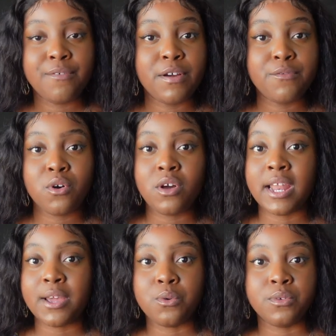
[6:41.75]
if I've got
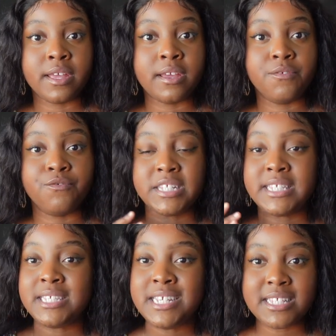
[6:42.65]
like all the
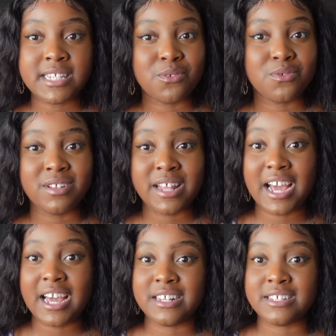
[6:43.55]
receipts and all
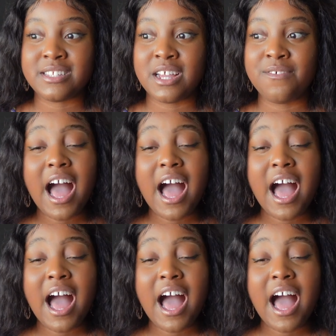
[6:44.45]
that kind of stuff,